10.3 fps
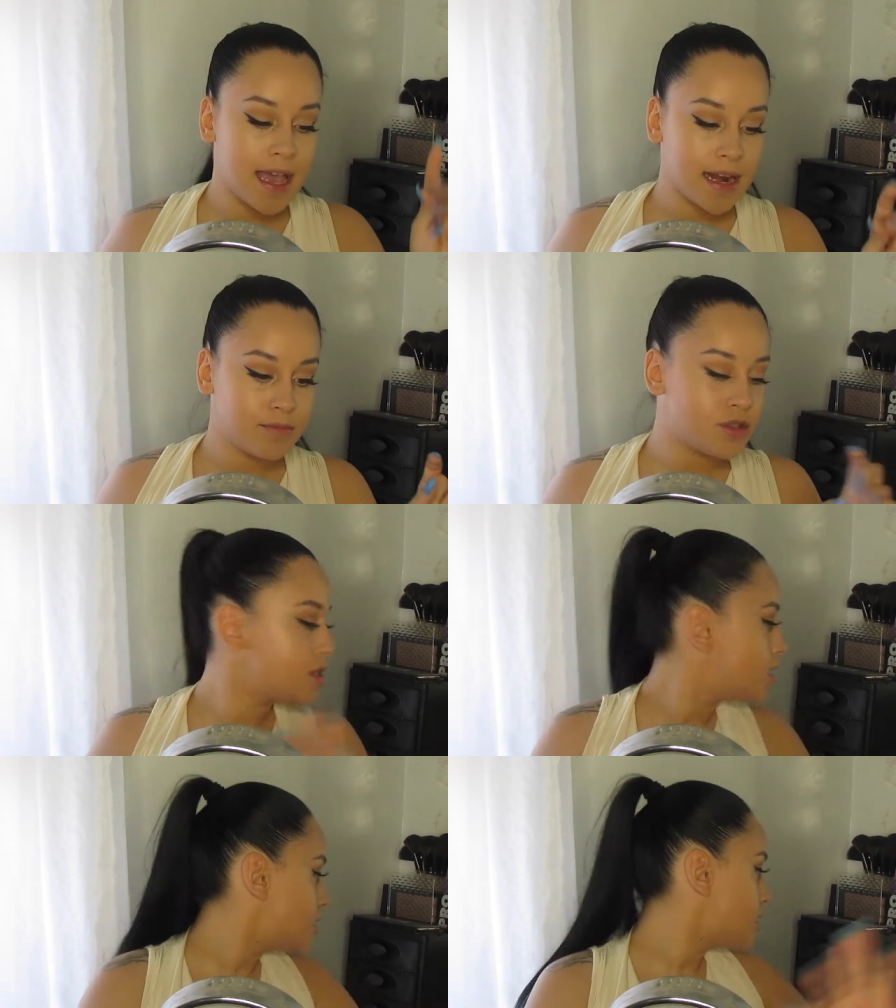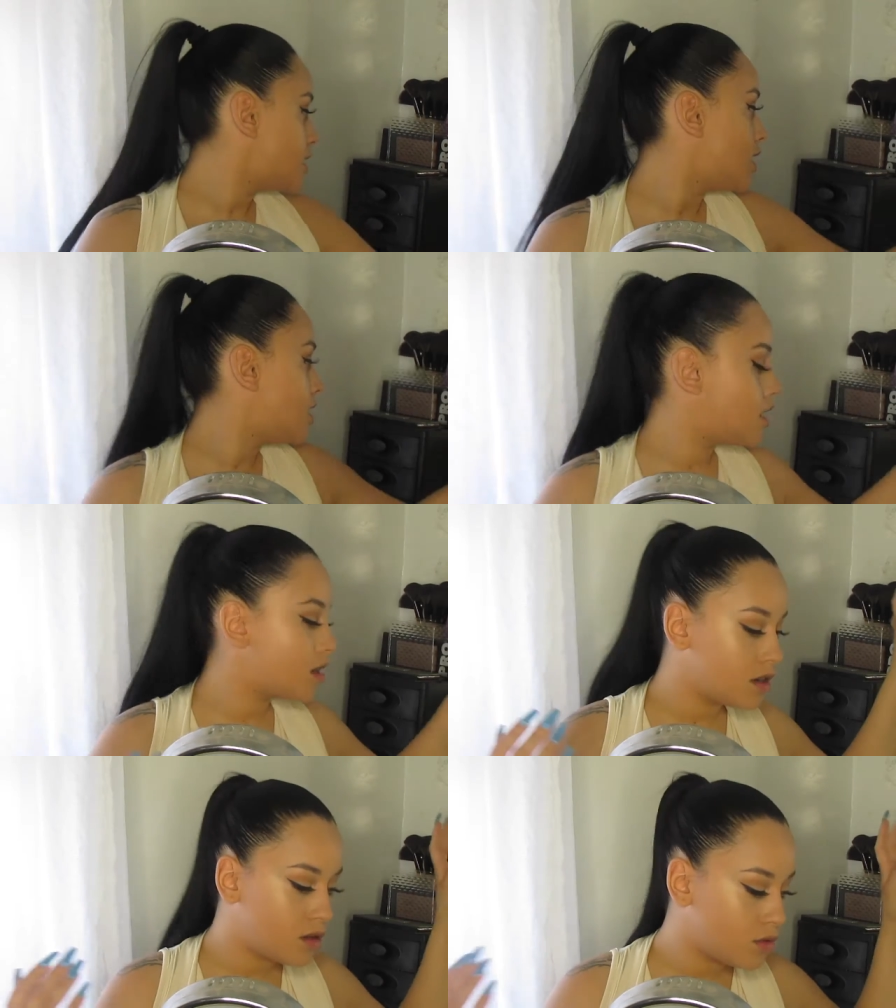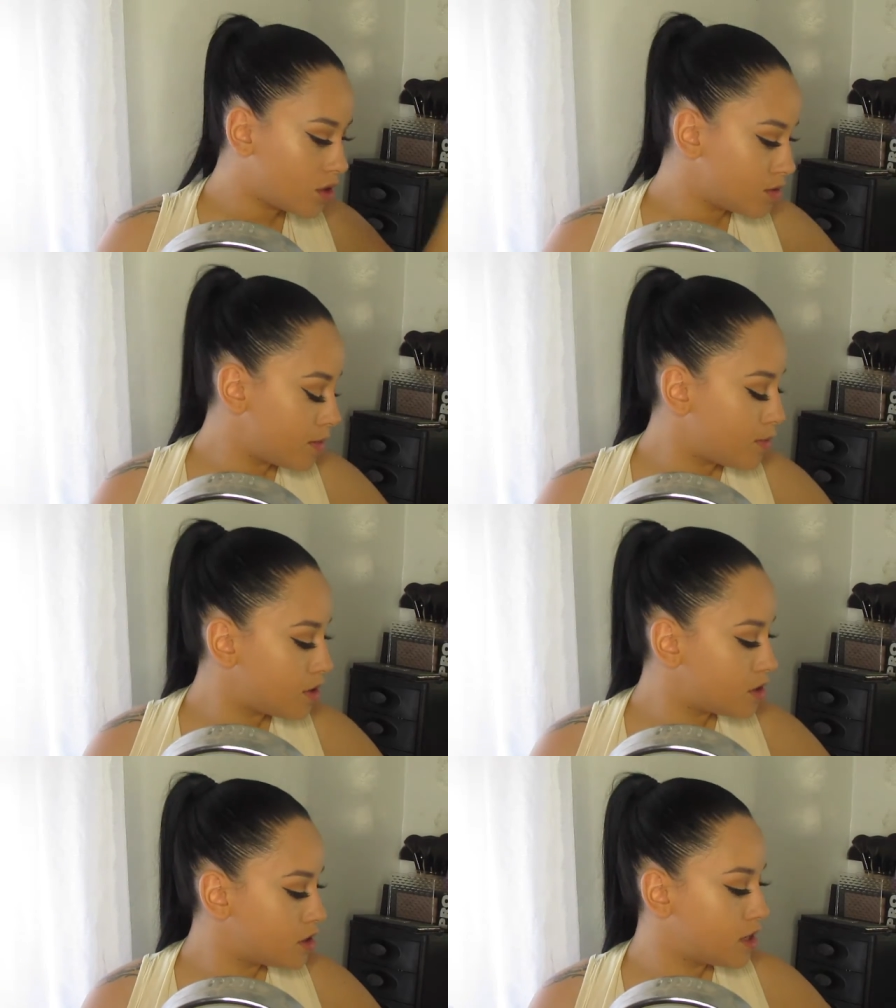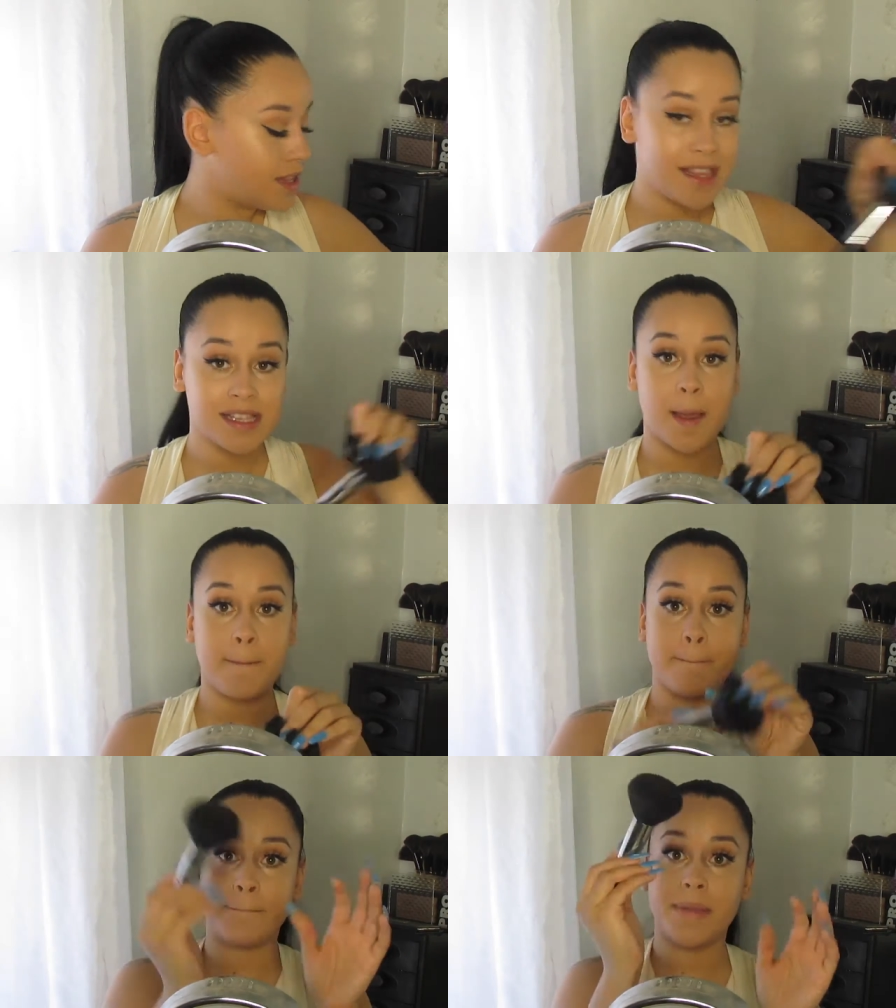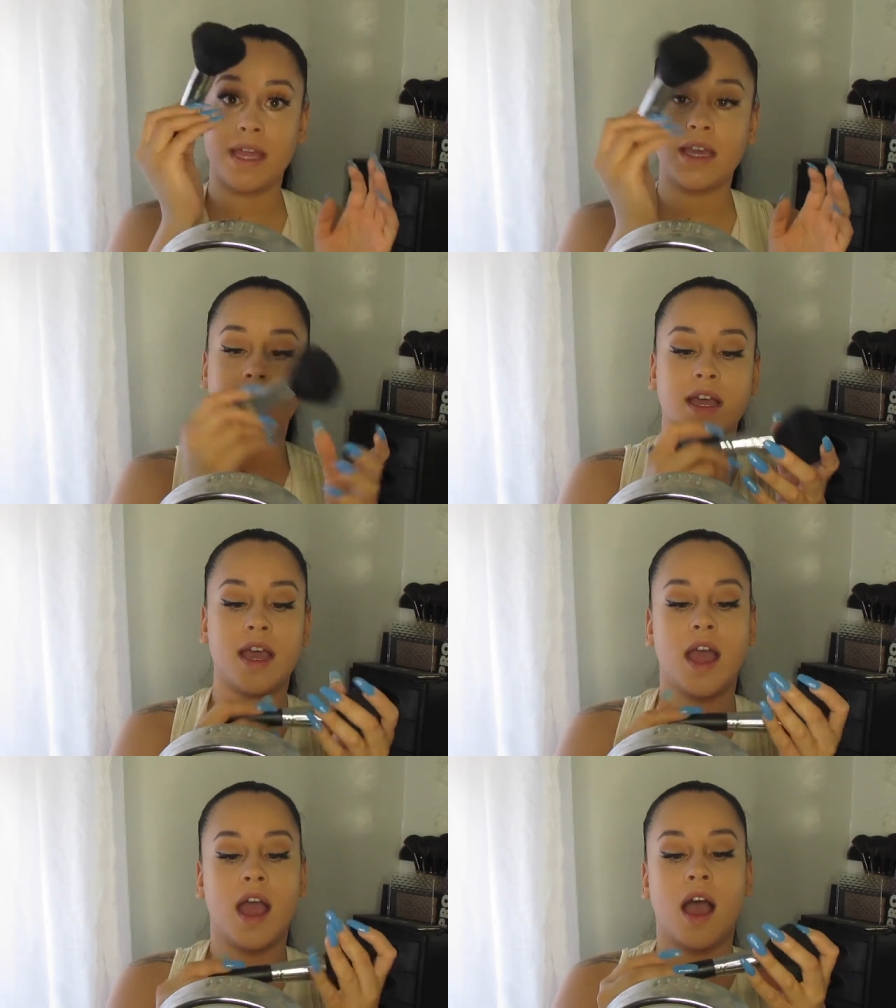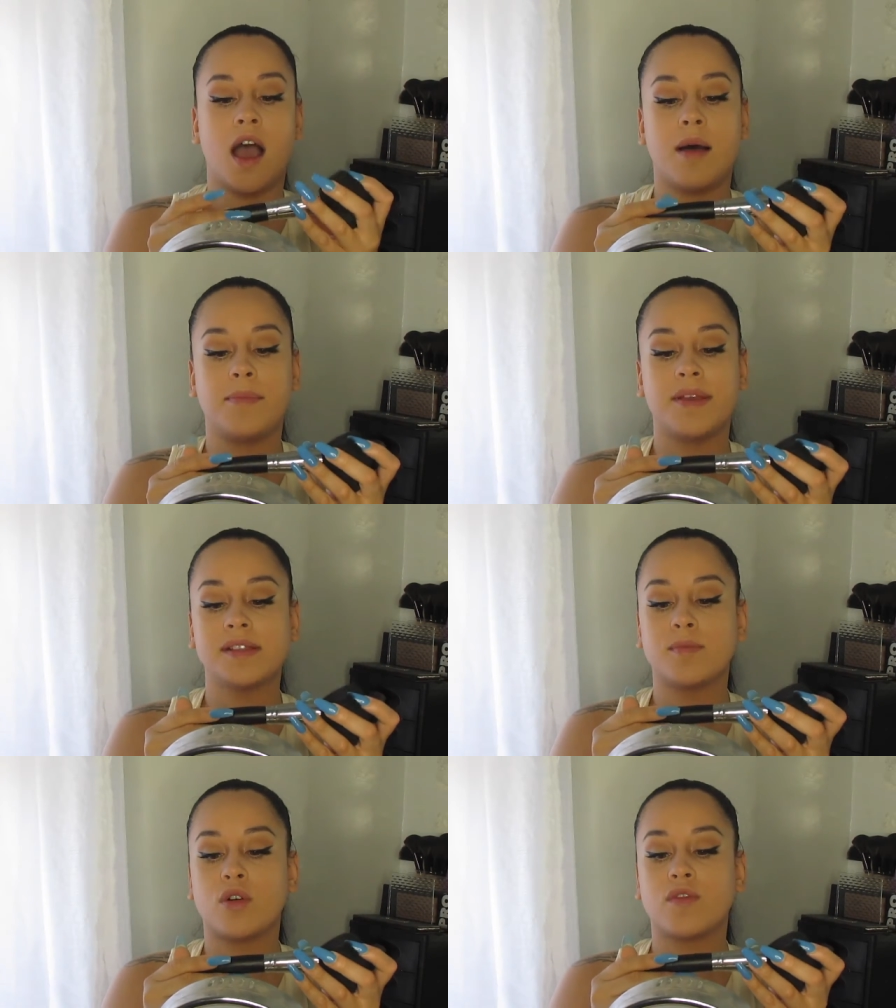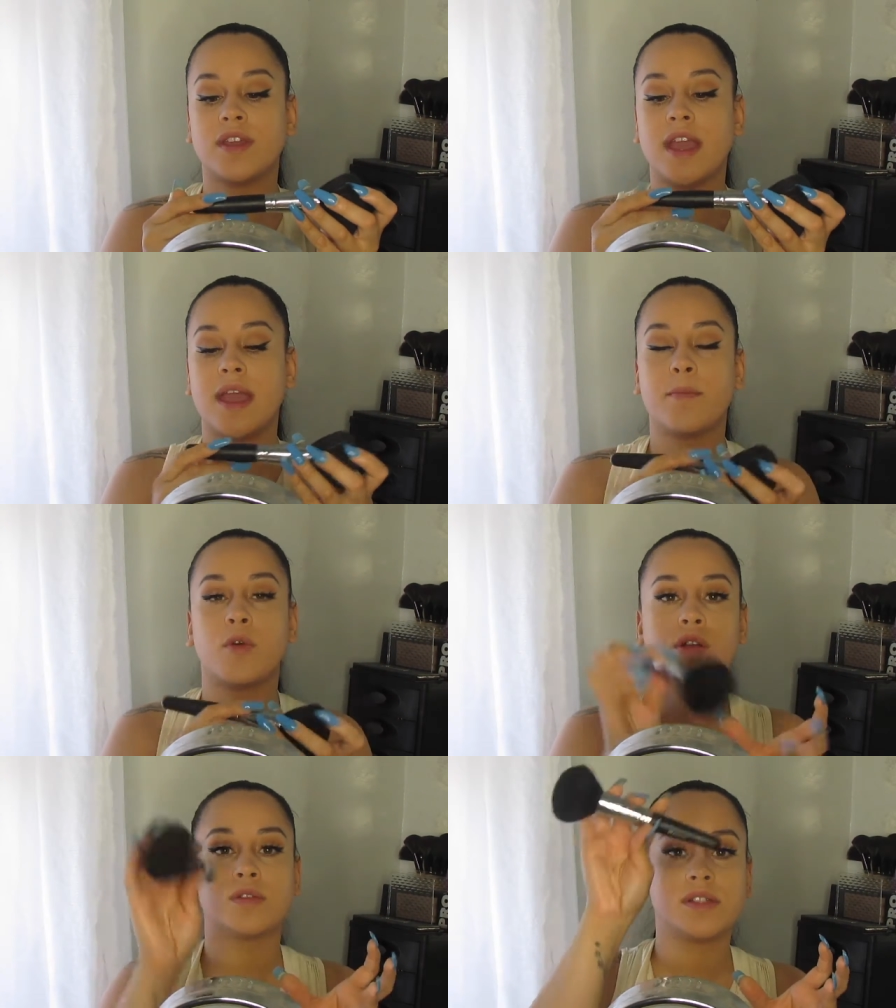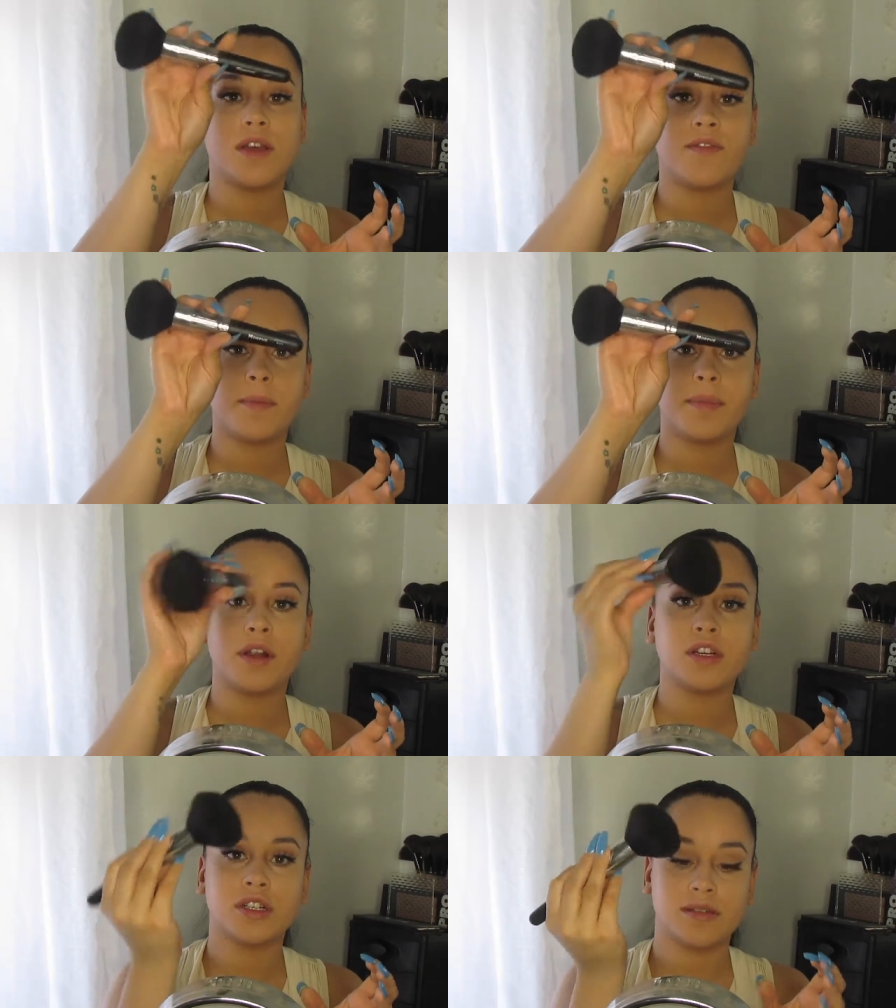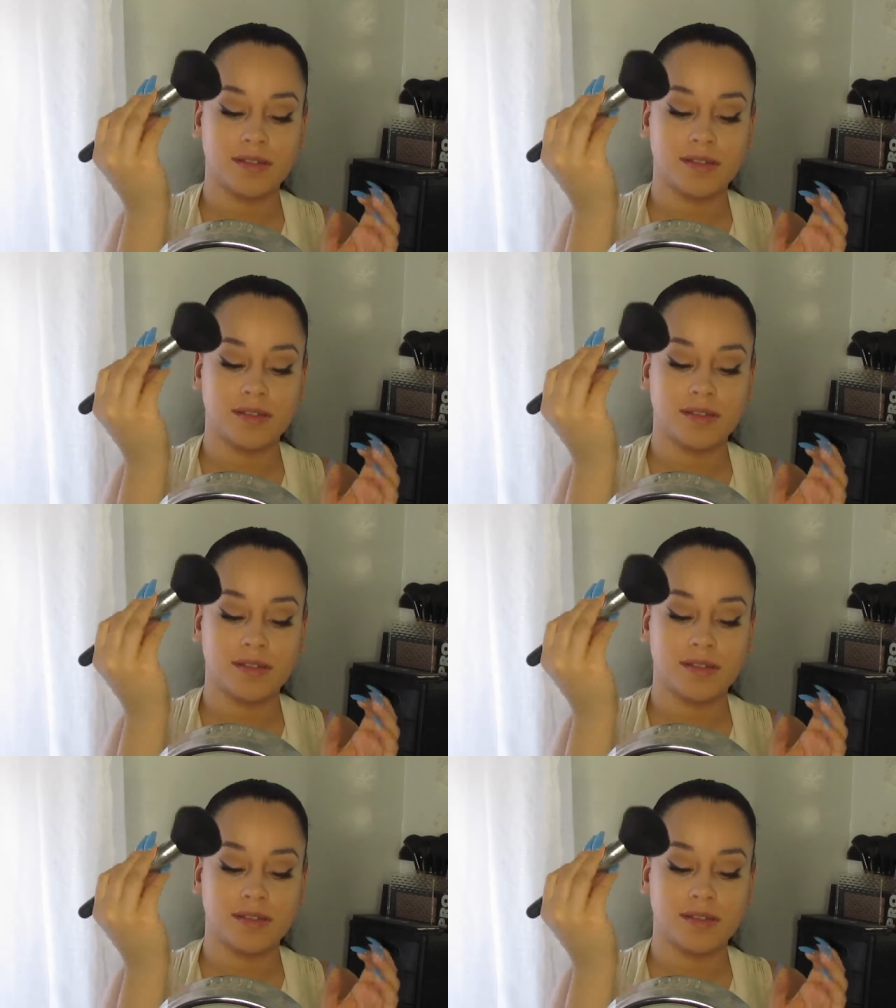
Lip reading: And I'm just going to take, where's my brush? This big, this is a Morphe M107 brush.